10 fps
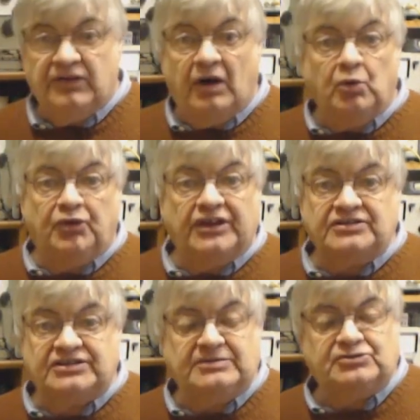The whole
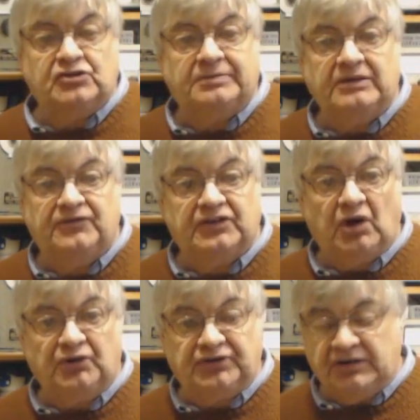thing seems to have been
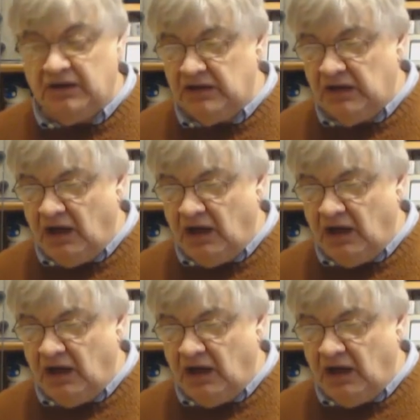forgotten.